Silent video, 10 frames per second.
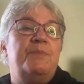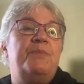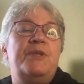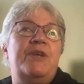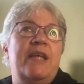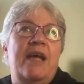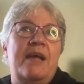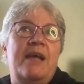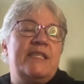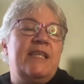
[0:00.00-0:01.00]
betrayed
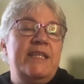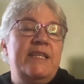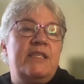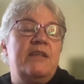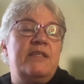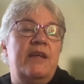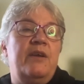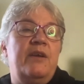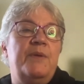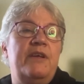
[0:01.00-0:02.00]
the slightest
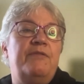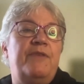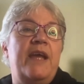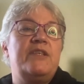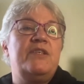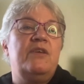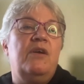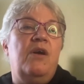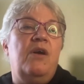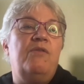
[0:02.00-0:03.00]
concern about the effect
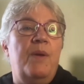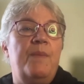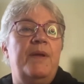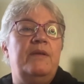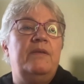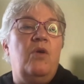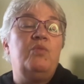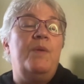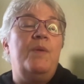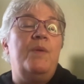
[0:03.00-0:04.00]
of women on
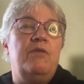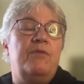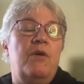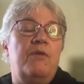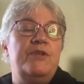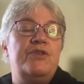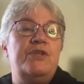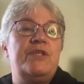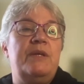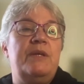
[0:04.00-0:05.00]
women of
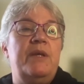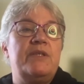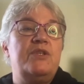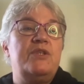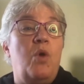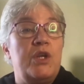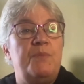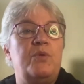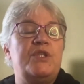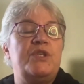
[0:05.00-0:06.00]
introducing males into what are
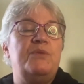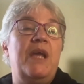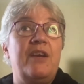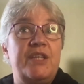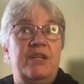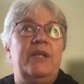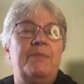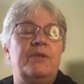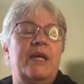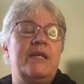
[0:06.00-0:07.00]
supposed to be and are still
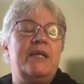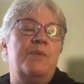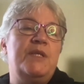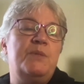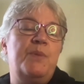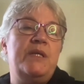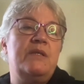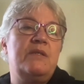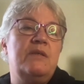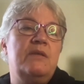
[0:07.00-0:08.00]
labelled as women's
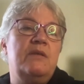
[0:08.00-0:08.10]
spaces.